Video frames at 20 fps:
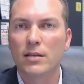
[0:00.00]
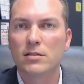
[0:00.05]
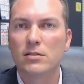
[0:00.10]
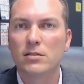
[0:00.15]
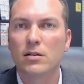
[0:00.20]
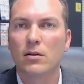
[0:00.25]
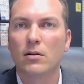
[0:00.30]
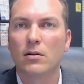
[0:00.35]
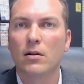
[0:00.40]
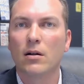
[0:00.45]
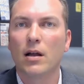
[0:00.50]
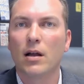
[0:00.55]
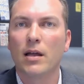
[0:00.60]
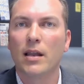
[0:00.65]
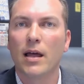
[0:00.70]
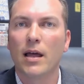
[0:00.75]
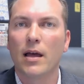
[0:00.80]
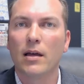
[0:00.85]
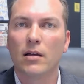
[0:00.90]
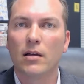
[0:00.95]
Is there
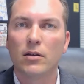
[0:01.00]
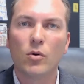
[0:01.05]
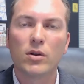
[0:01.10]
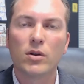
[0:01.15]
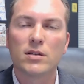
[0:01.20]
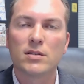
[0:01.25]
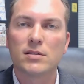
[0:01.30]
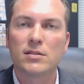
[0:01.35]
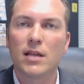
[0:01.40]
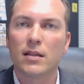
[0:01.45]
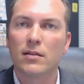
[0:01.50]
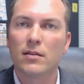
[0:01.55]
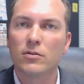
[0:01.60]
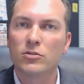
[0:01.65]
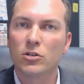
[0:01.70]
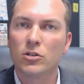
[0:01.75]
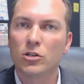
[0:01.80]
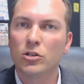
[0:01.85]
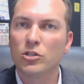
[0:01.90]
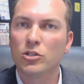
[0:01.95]
a notice that
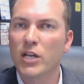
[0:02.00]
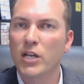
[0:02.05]
there's a good